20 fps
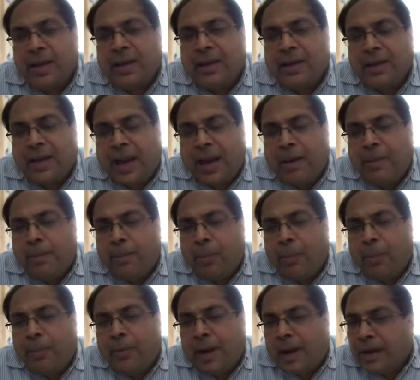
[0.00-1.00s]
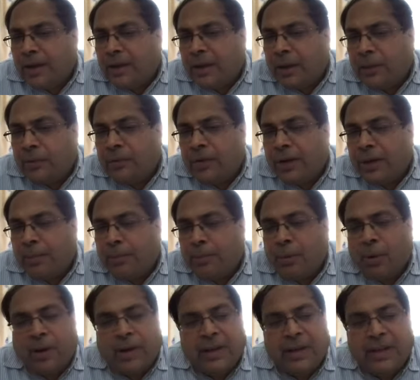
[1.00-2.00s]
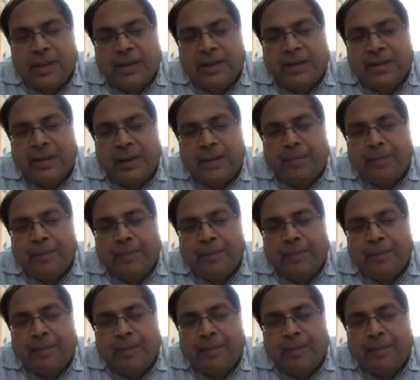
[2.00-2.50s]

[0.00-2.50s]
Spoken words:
10,000 employees